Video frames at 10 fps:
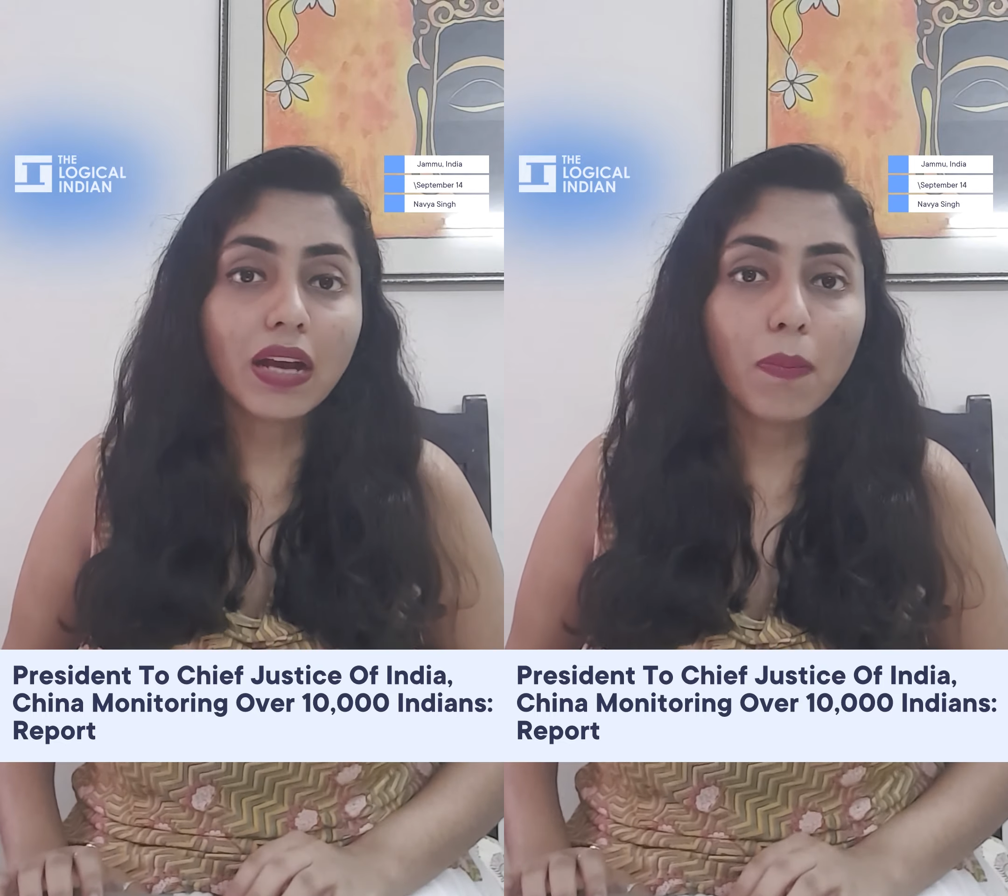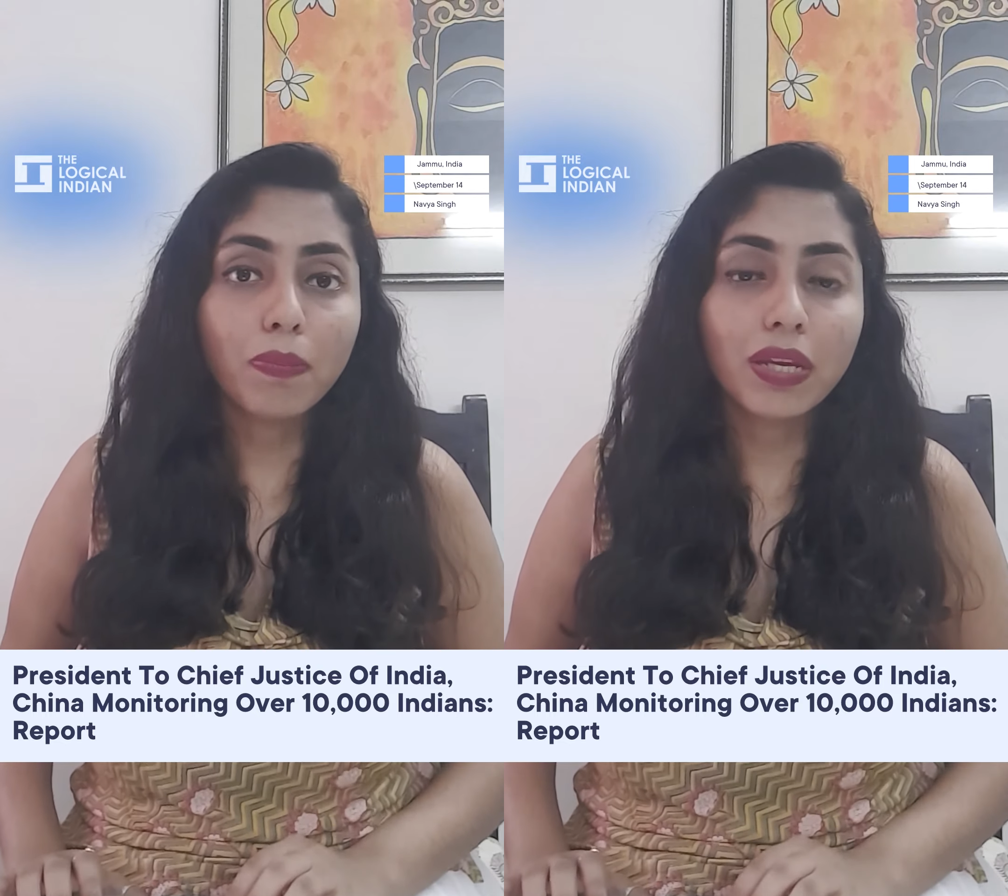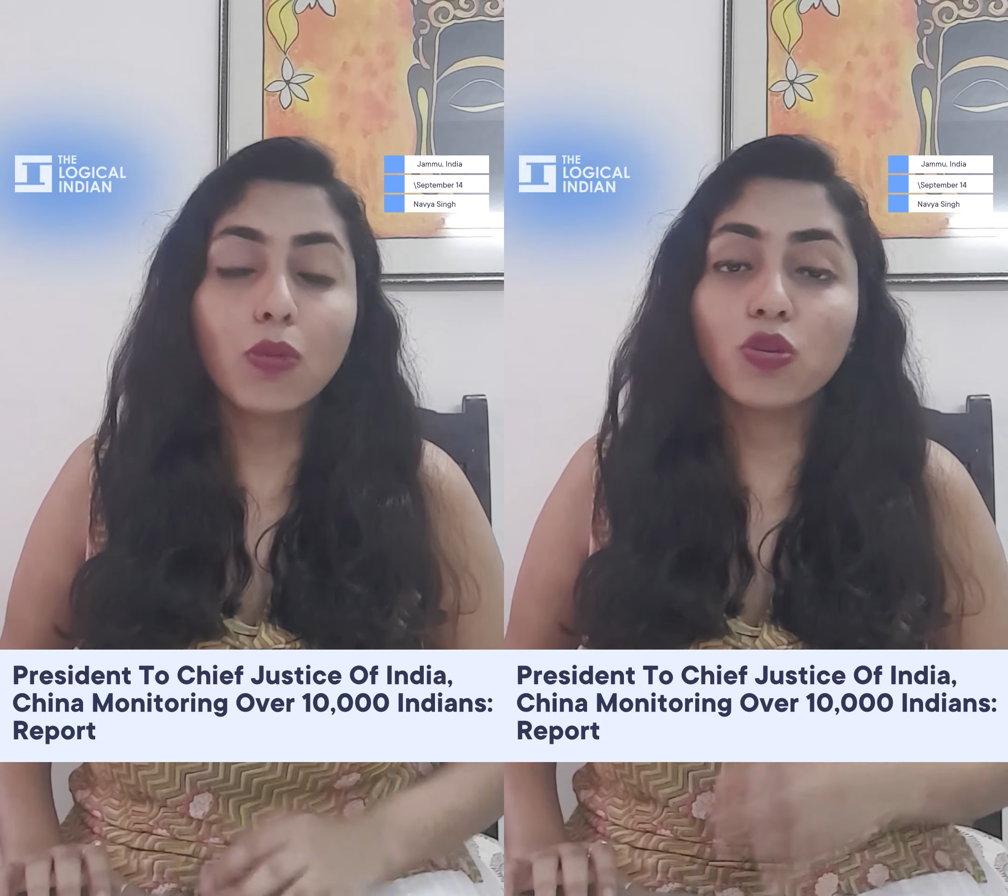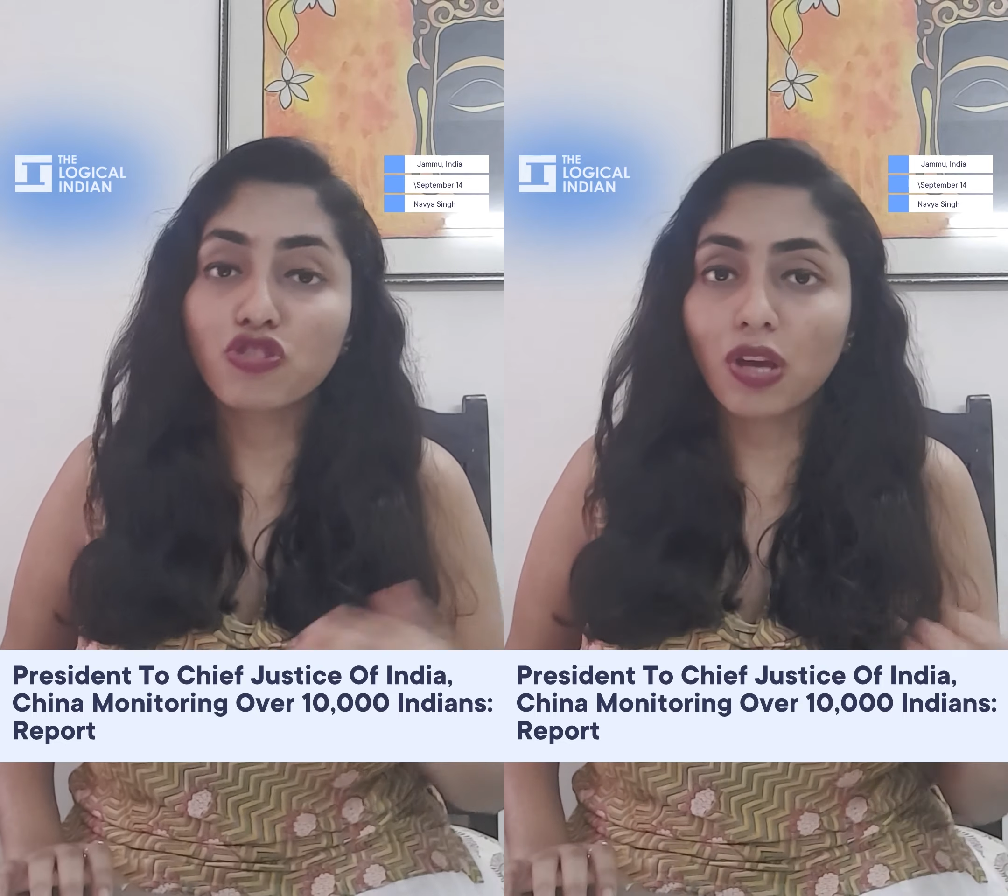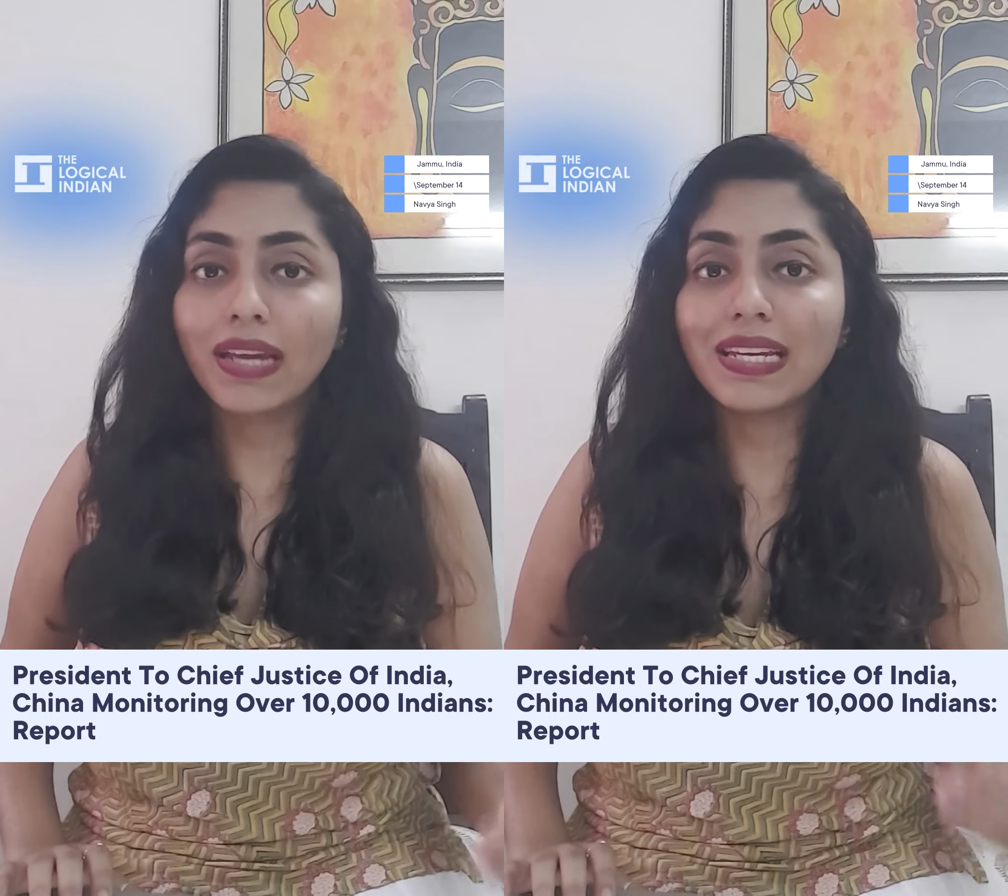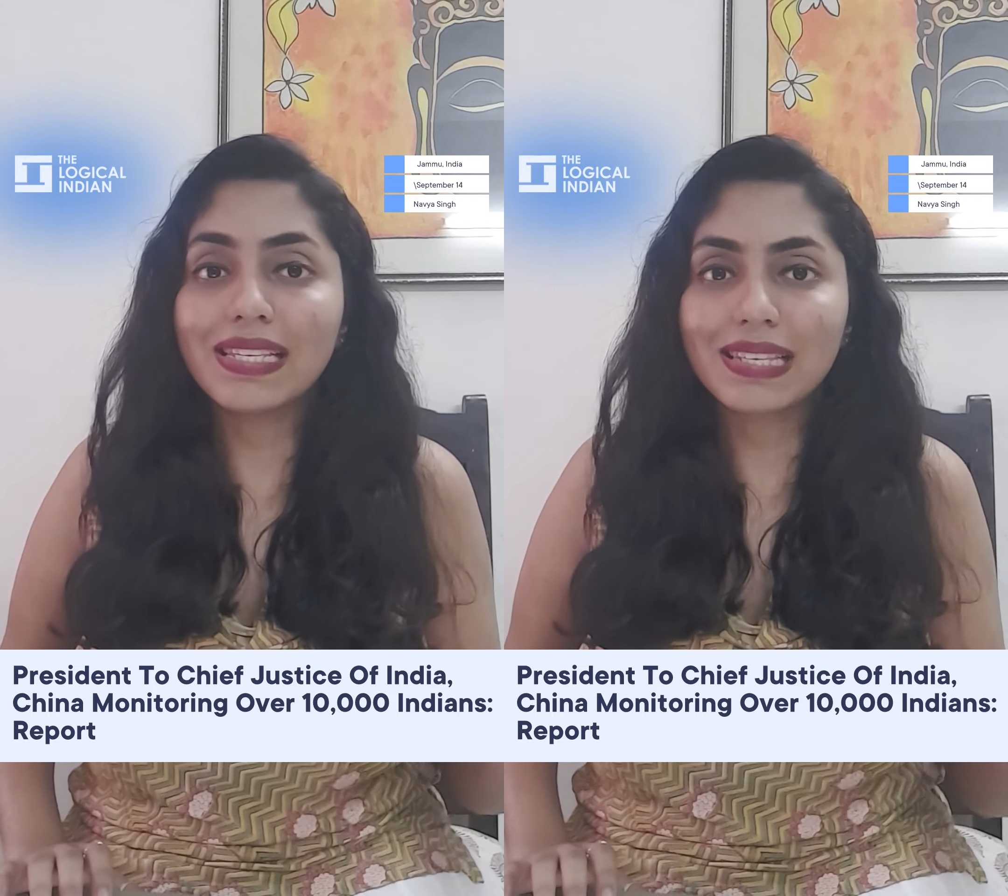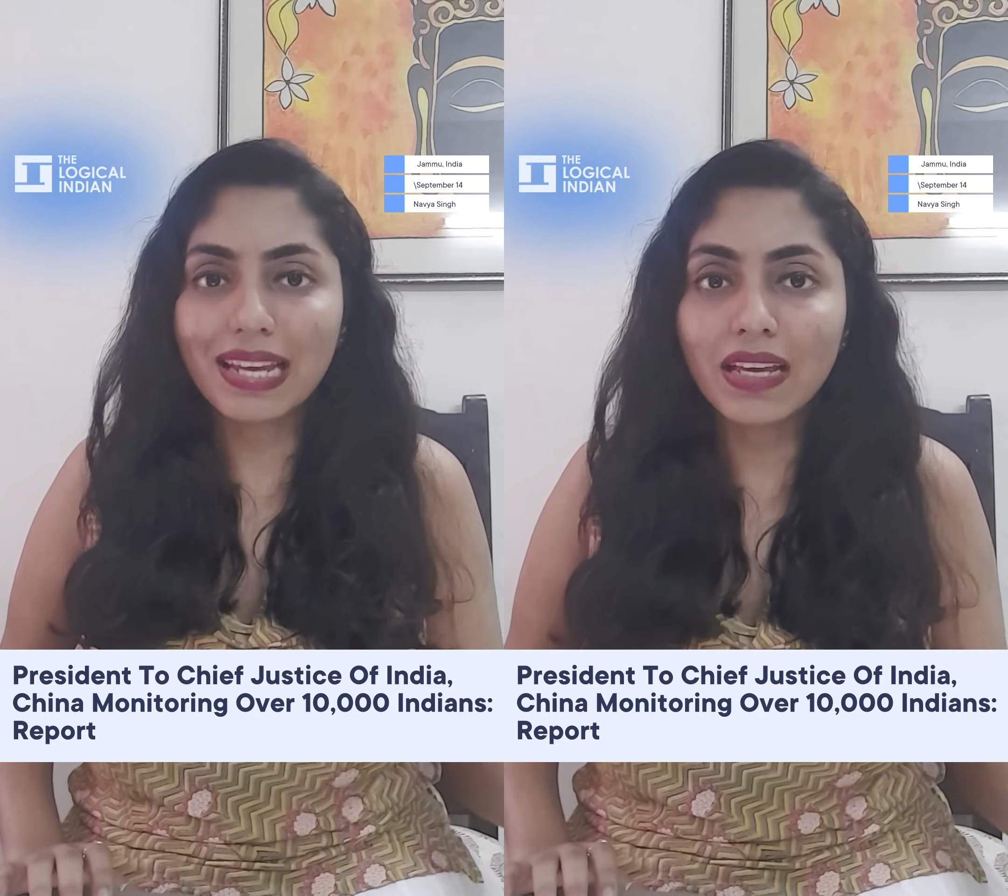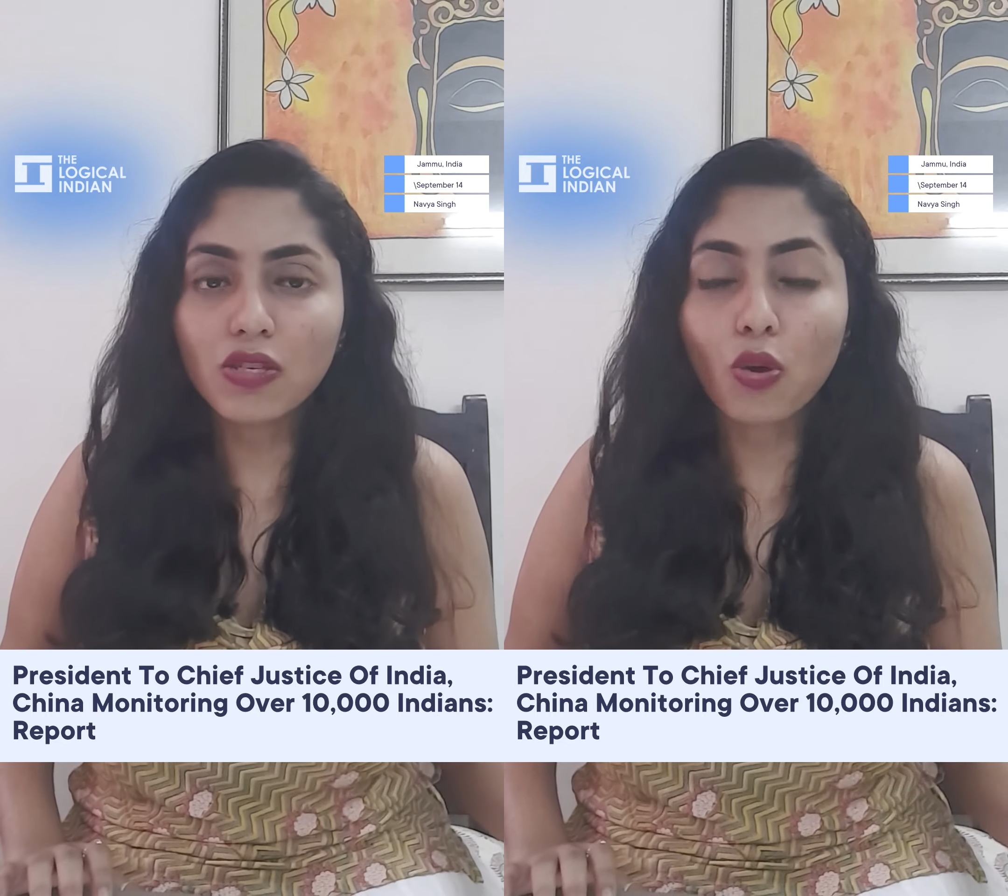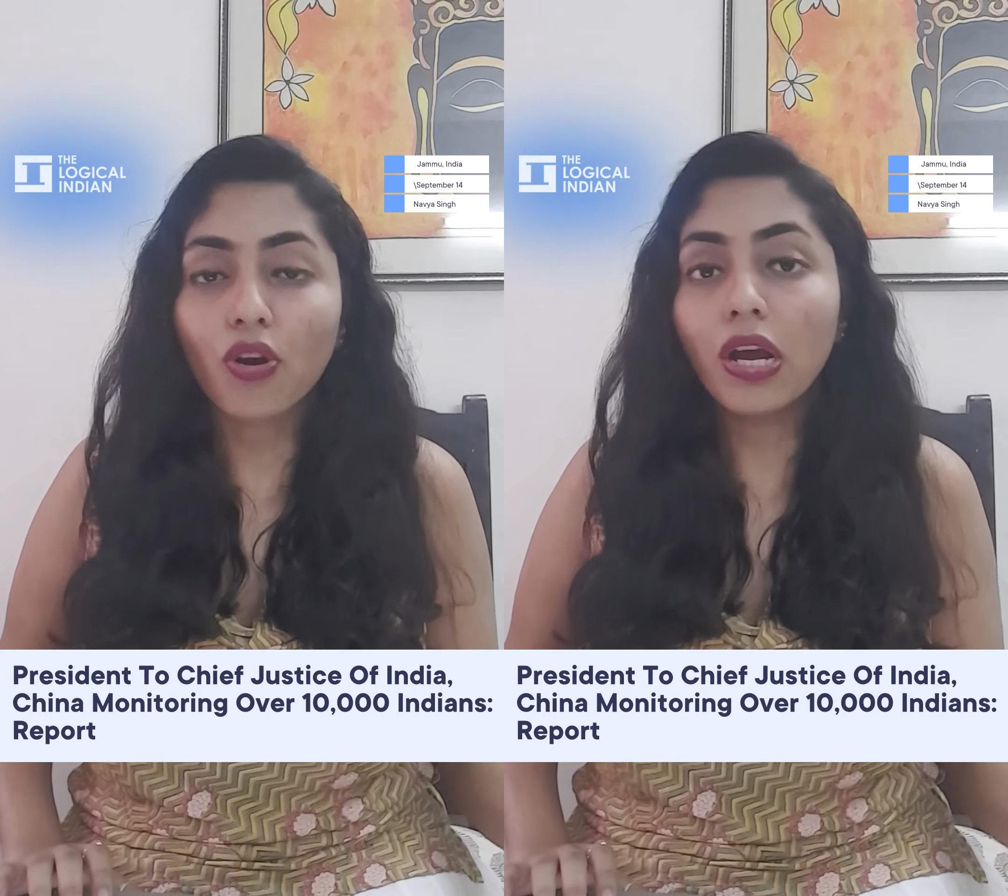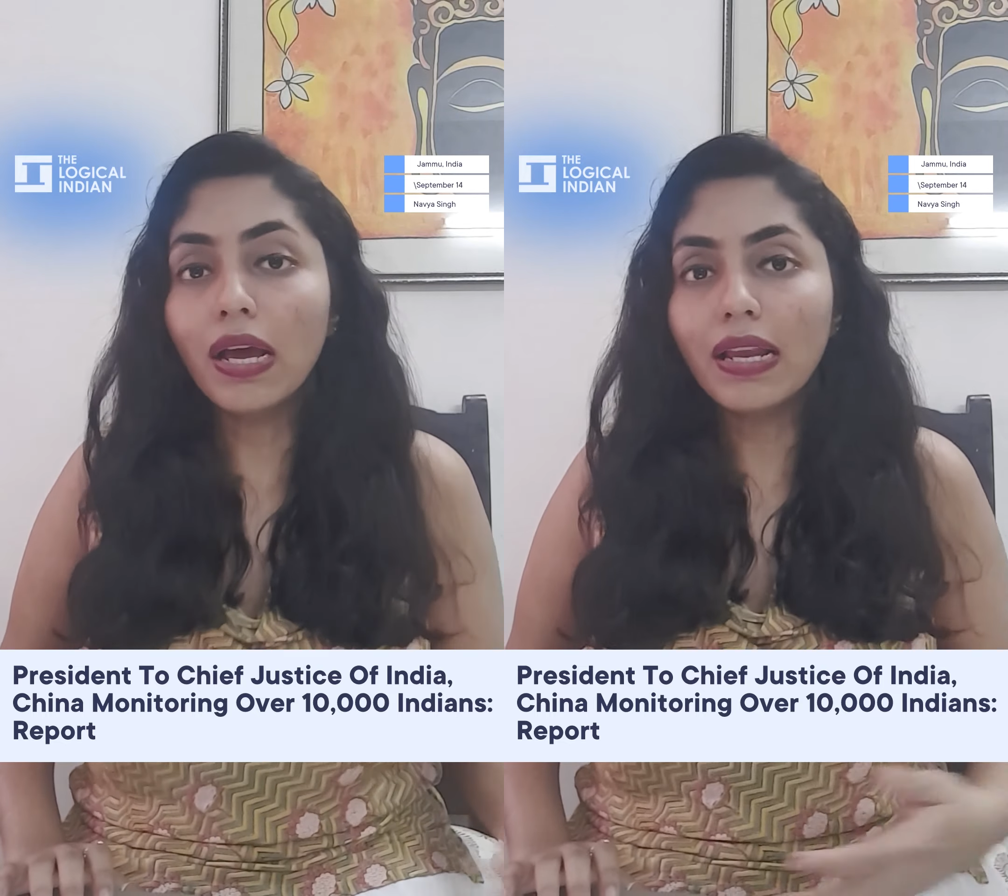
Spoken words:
company with Chinese links or